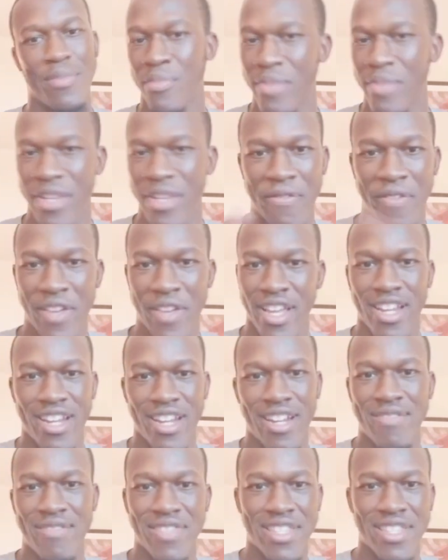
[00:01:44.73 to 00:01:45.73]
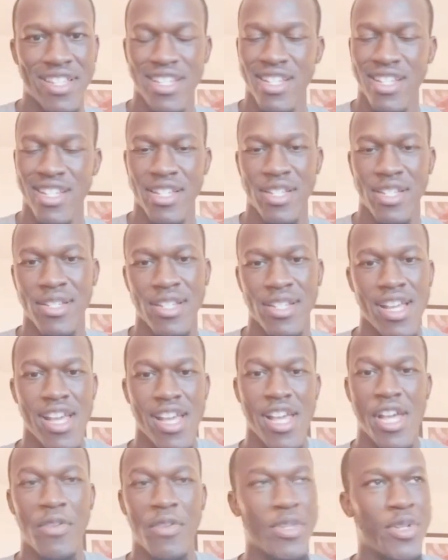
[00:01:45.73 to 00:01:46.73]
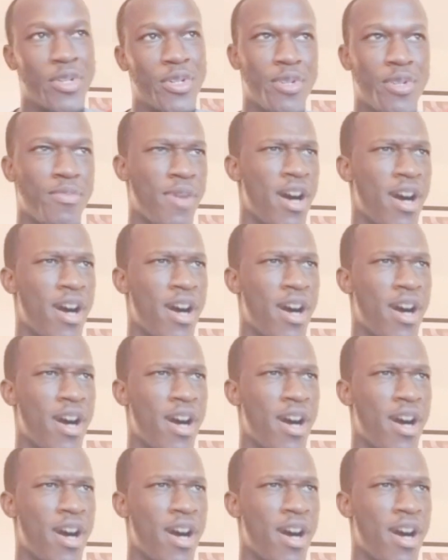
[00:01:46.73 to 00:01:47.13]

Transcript: him I'm a big fan and everything, and it was cool.